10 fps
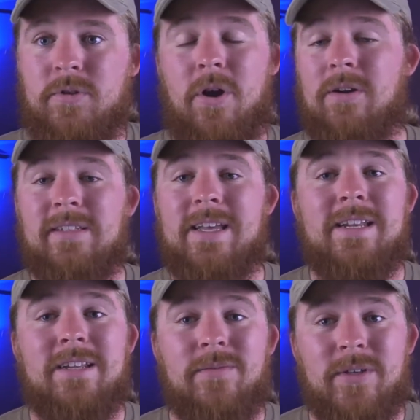
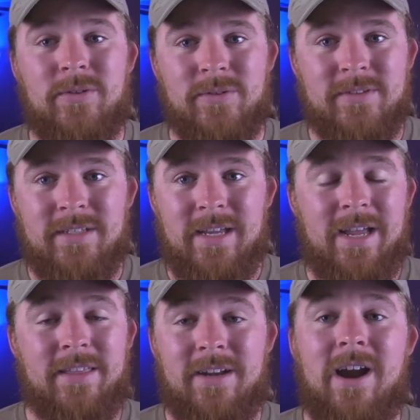dark-skinned individuals
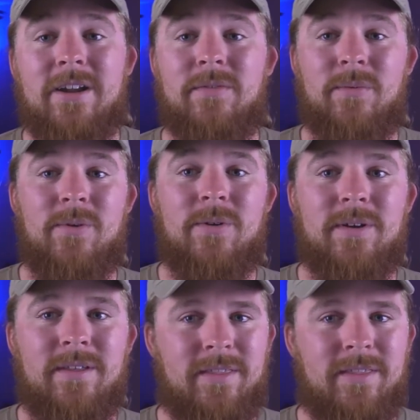in the entirety of the world